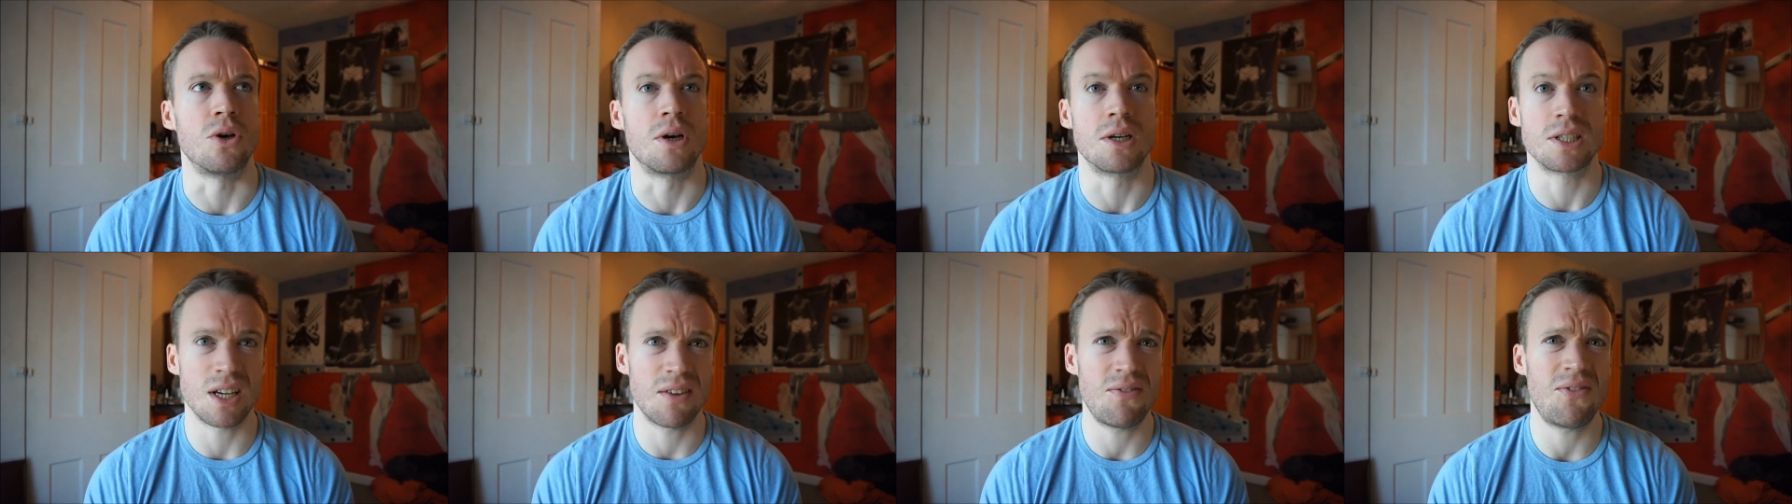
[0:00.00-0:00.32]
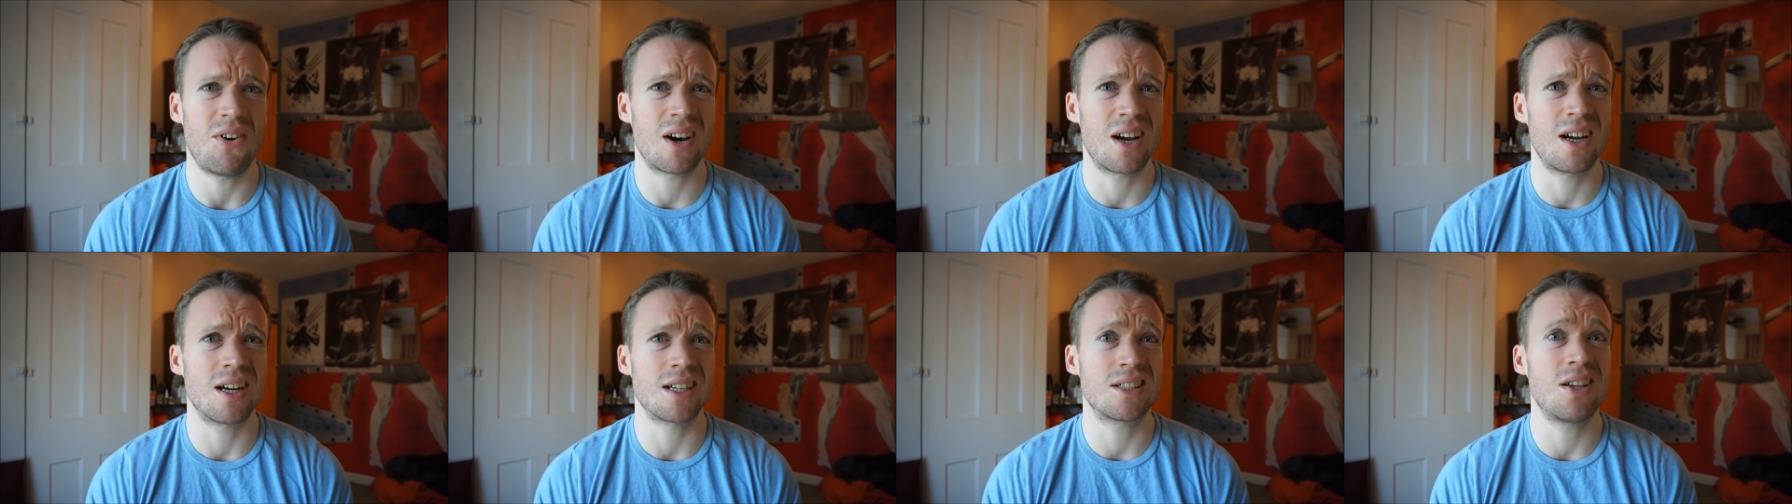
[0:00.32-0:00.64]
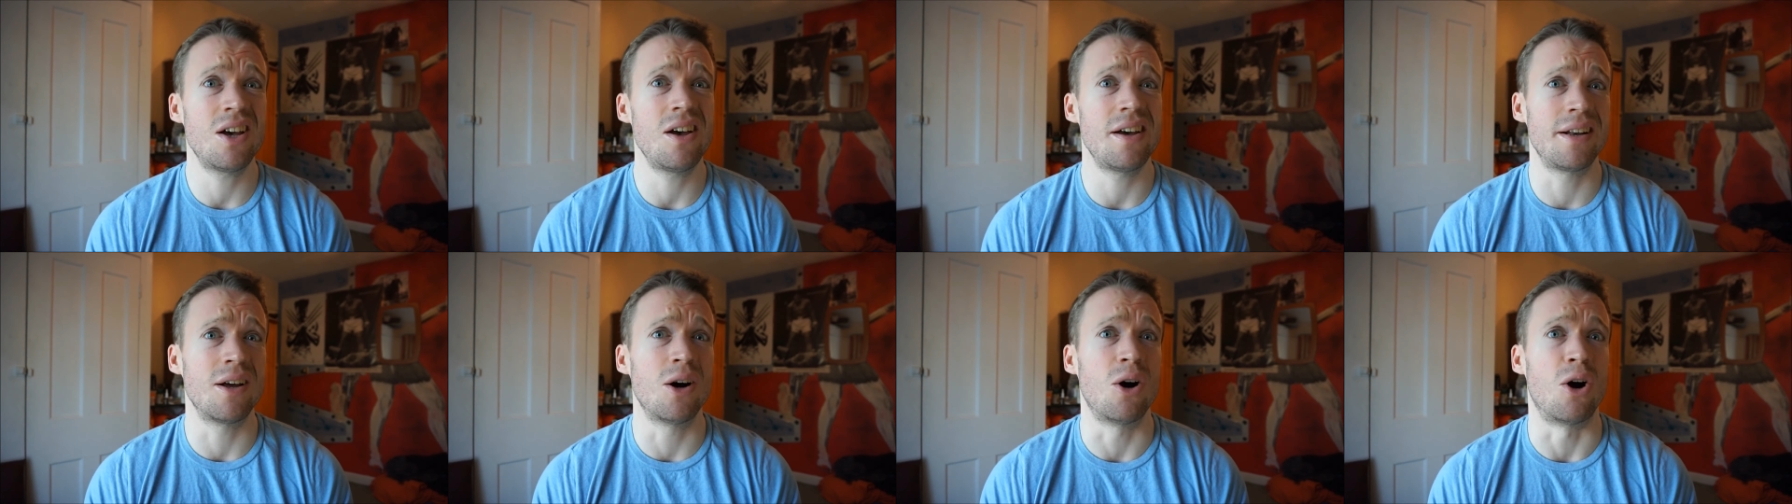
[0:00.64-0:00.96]
because I fucking, I
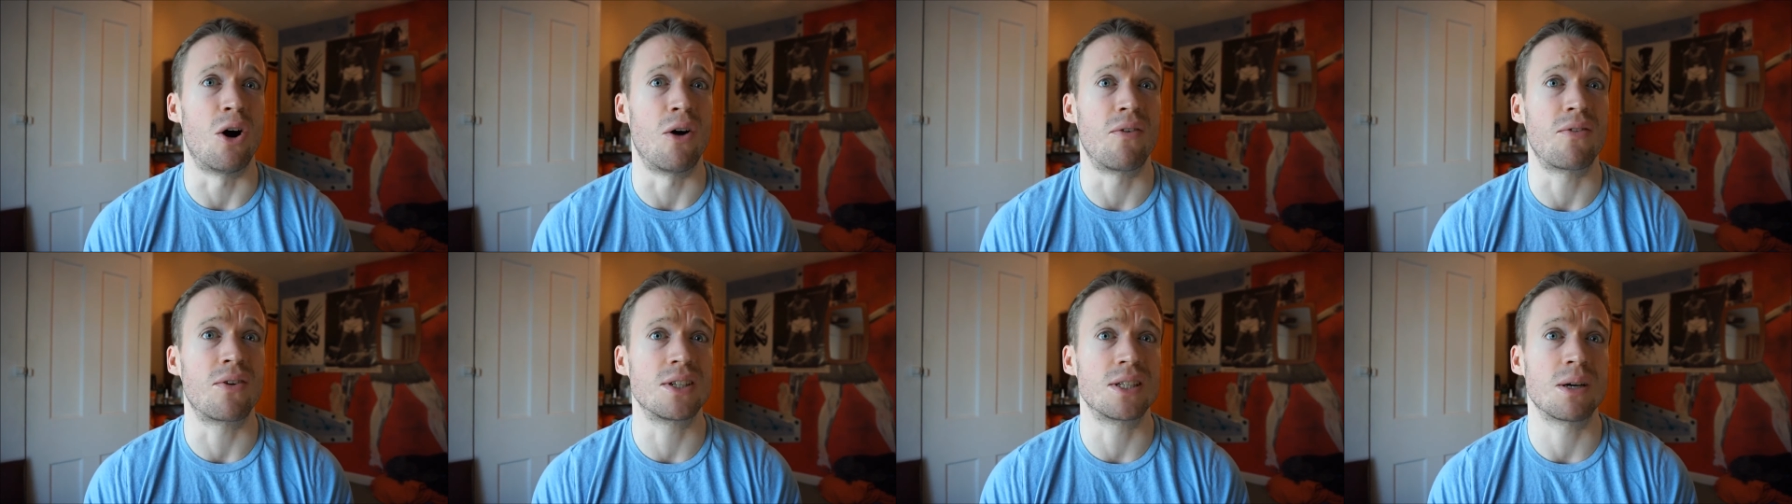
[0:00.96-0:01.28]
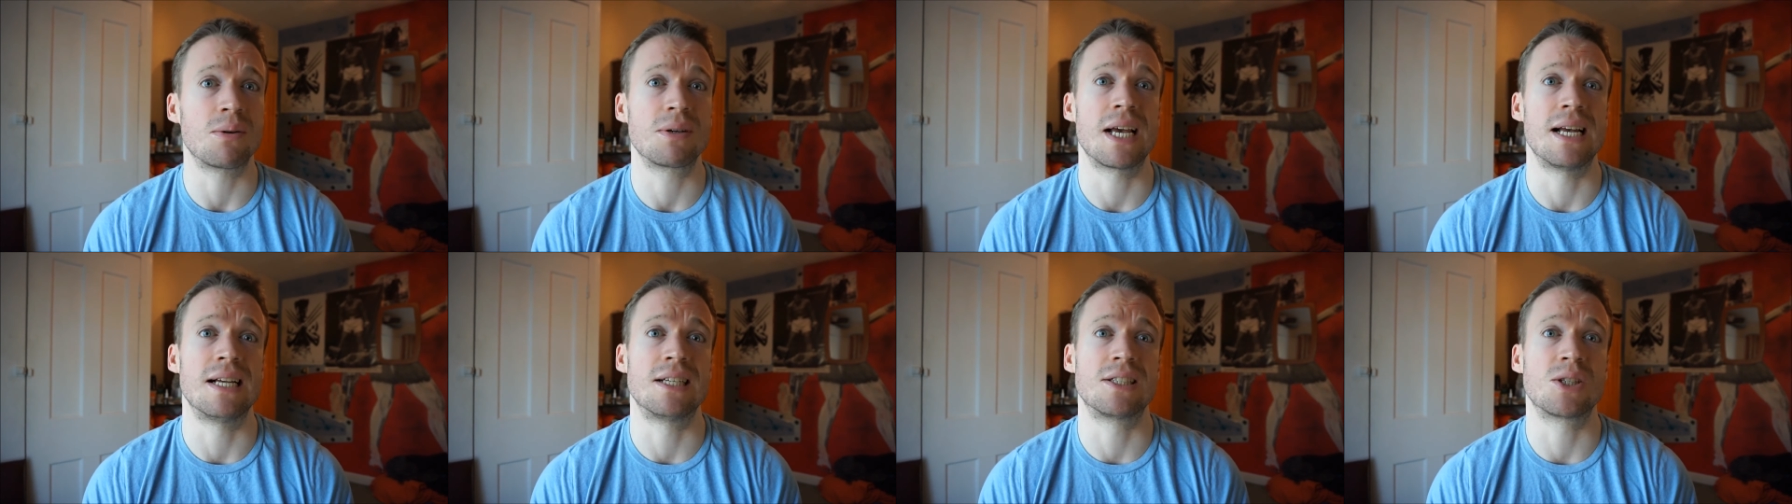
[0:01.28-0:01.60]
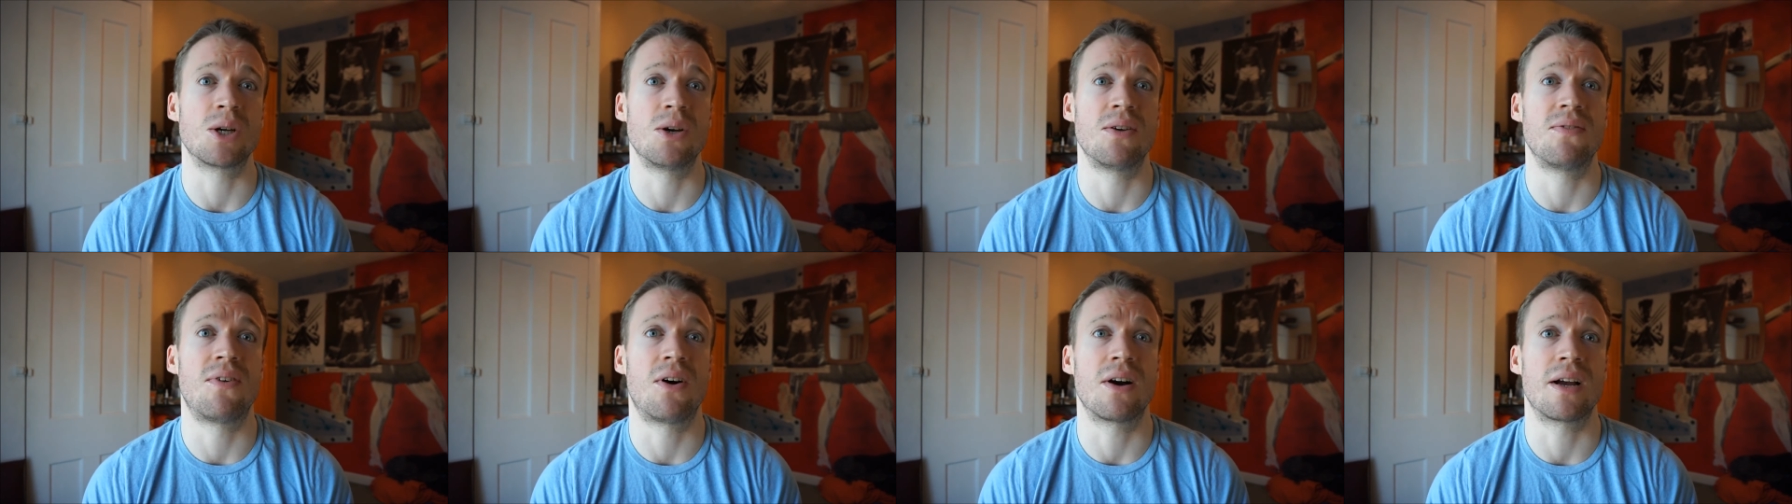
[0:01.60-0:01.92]
turned it off because I was getting
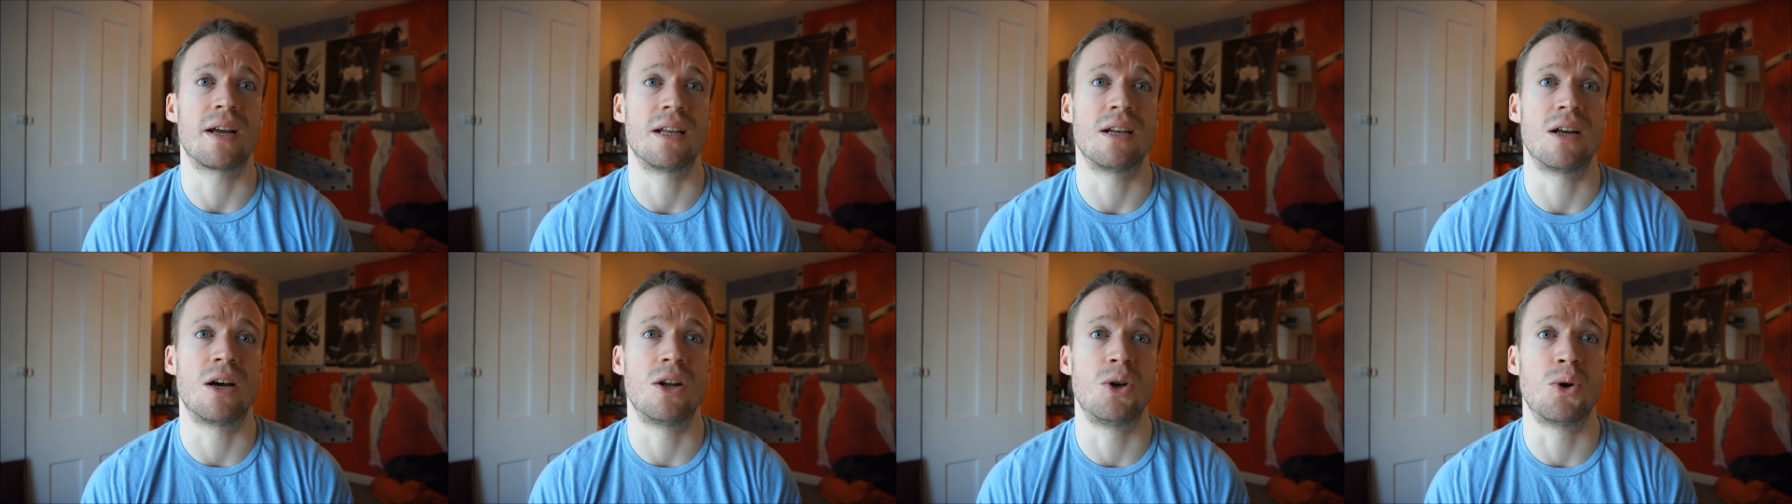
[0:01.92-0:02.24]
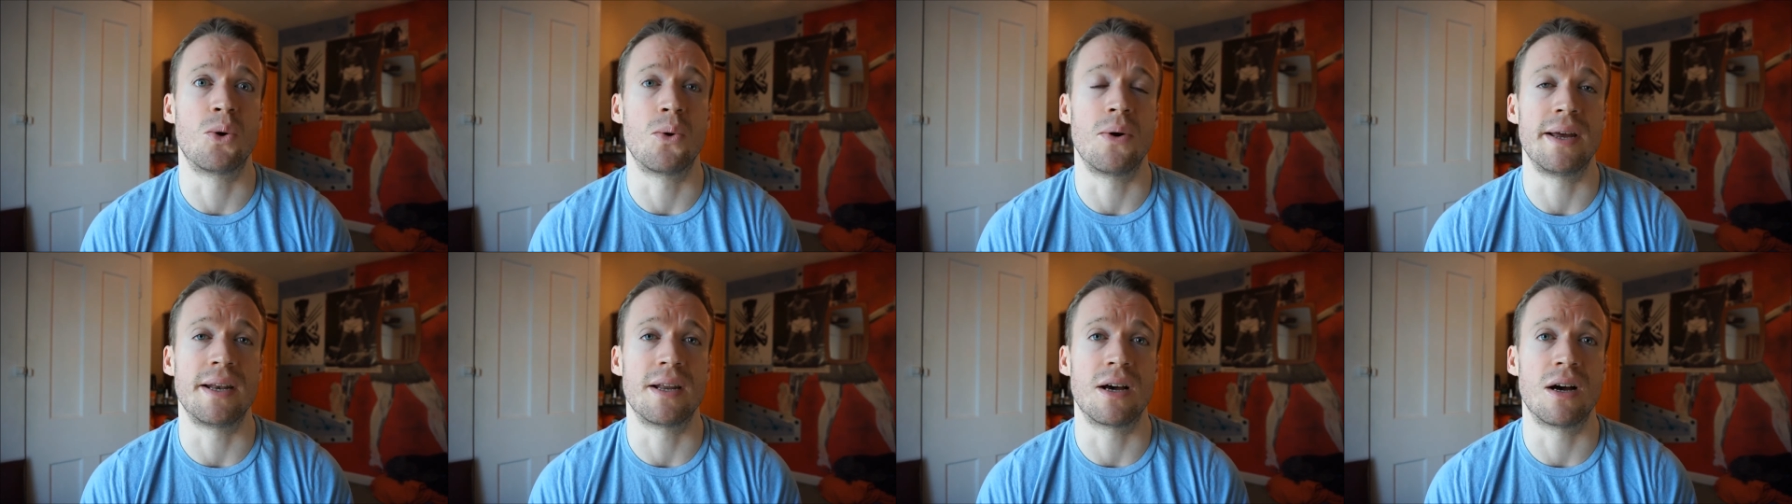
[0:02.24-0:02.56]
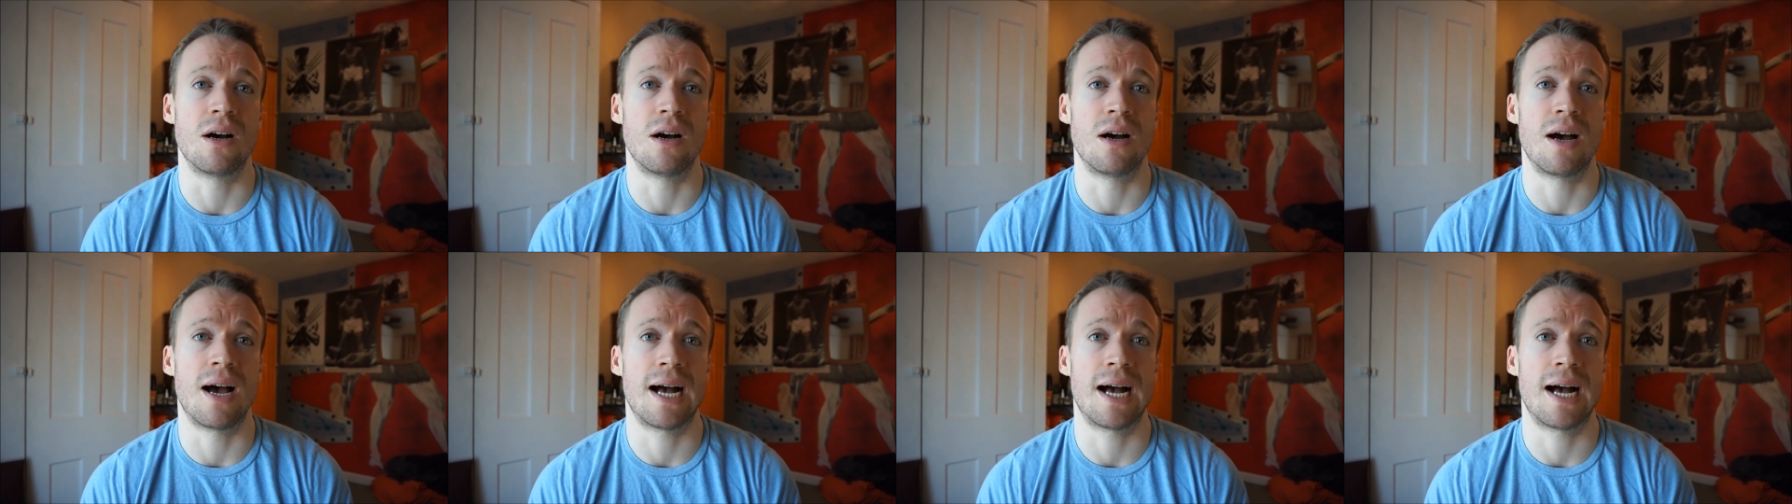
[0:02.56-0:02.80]
so fucking annoyed at her